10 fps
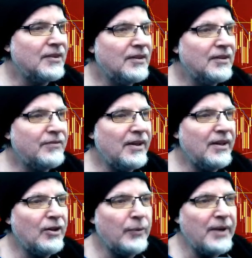If I get a
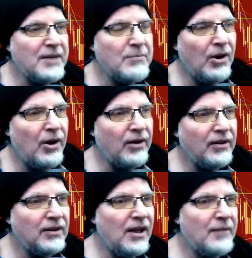green bar,
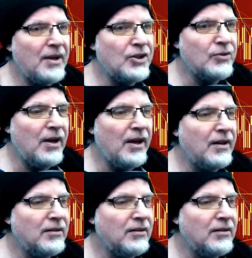I might try it.